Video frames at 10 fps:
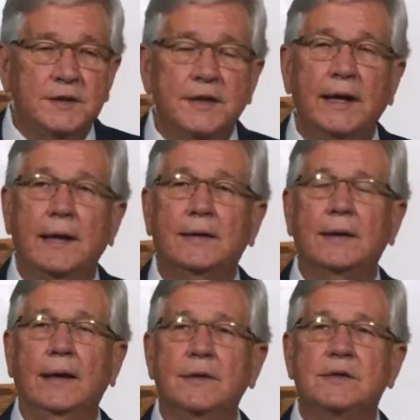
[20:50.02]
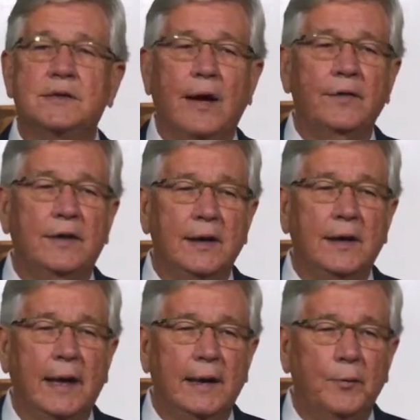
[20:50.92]
18th,
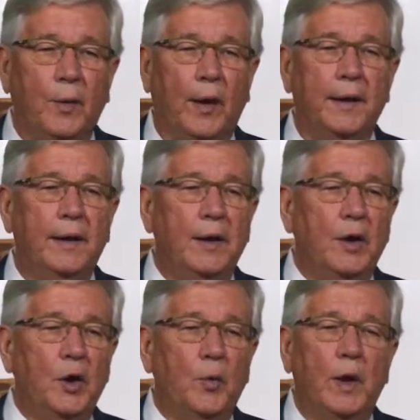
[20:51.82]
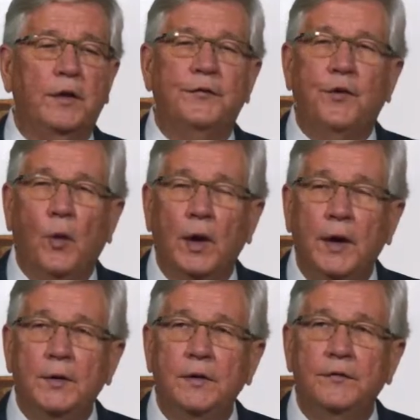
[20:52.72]
1781, with
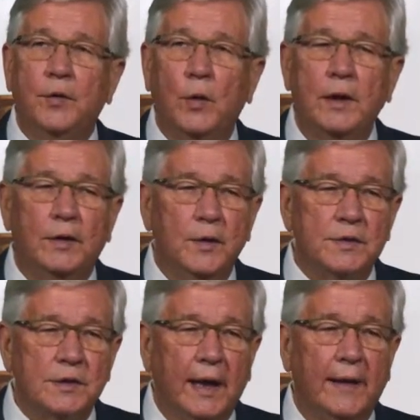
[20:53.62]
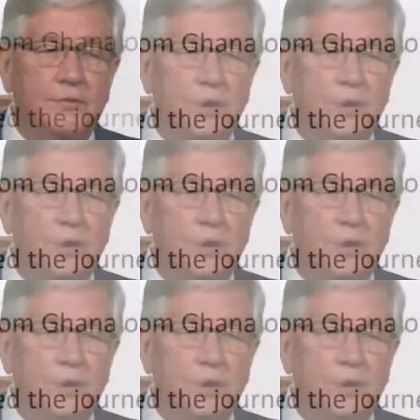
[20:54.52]
442 slaves on